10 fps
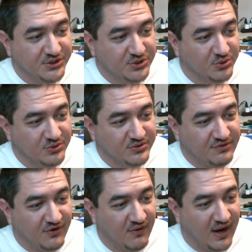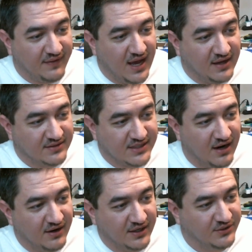of screws for around the house, and I
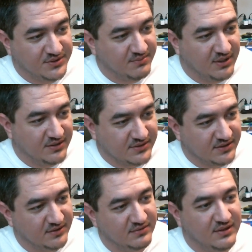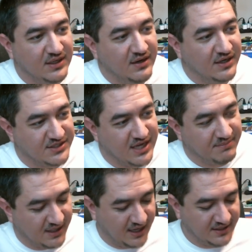already used them all, so I just
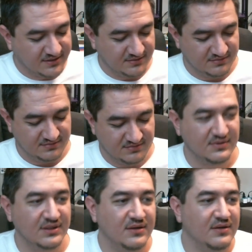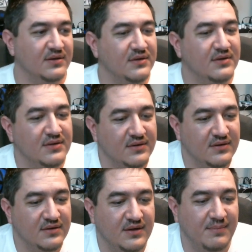kept the case. And I
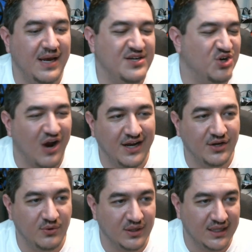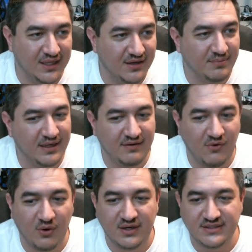mean, I try to do a little bit of
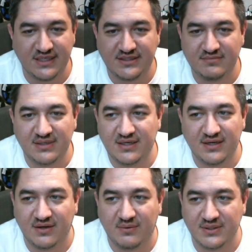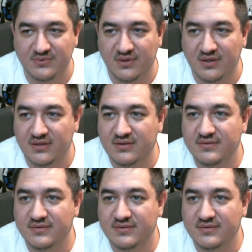organization, but it doesn't always work.